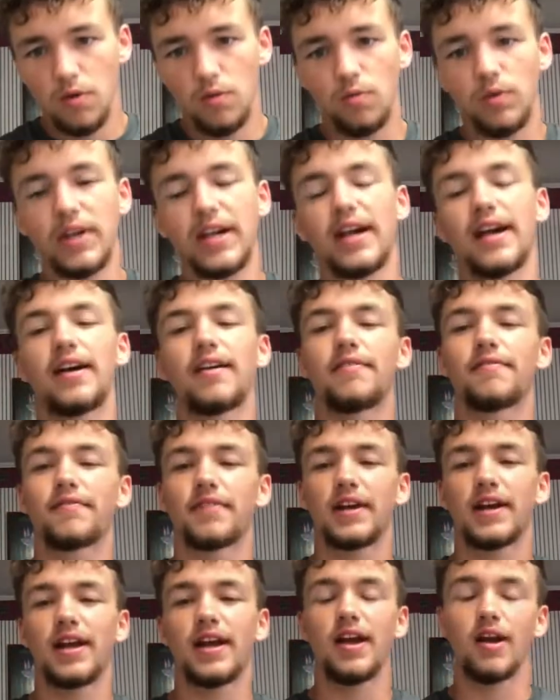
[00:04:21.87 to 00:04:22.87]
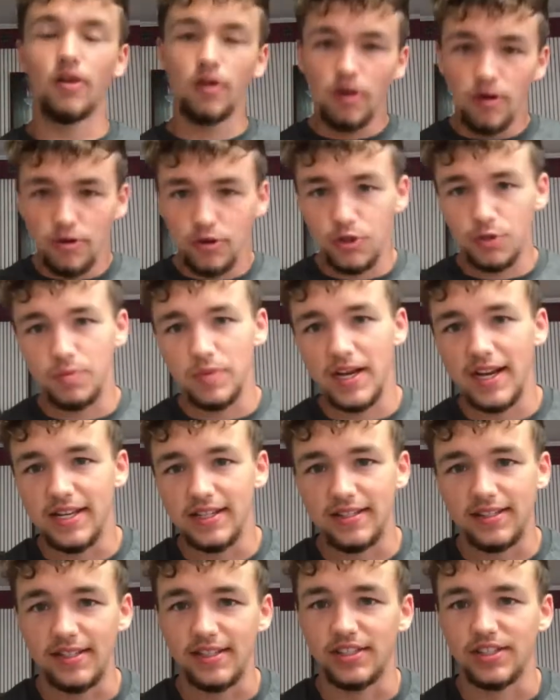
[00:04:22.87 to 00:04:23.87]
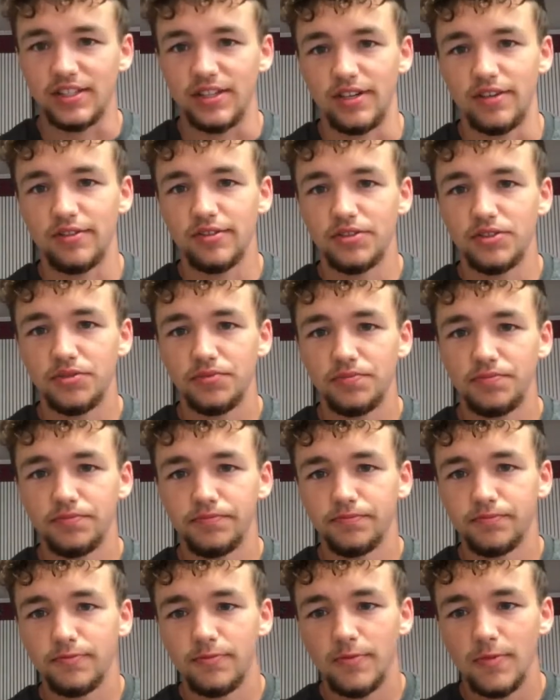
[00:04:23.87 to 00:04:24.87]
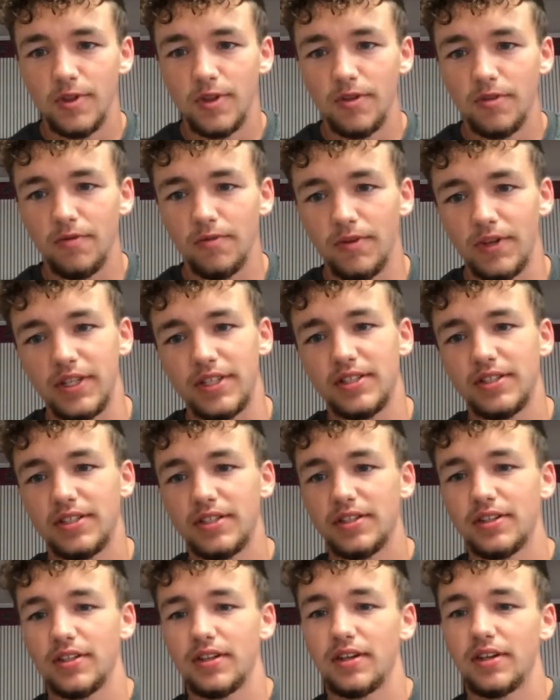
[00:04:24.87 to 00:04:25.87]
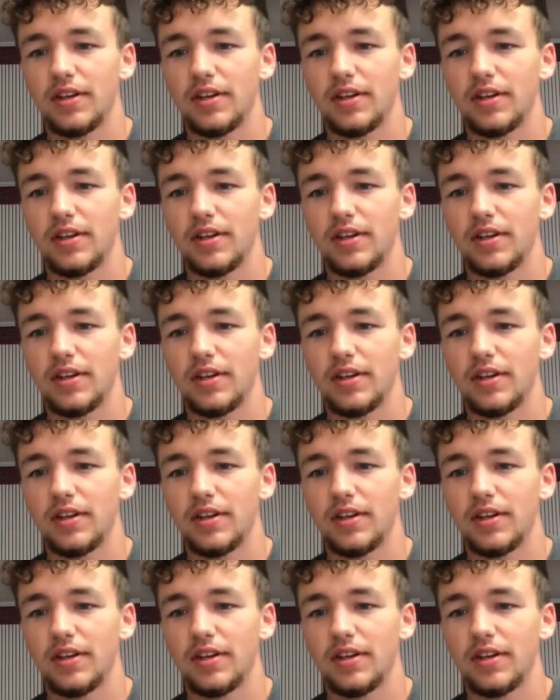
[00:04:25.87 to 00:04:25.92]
We have aerospace engineers, which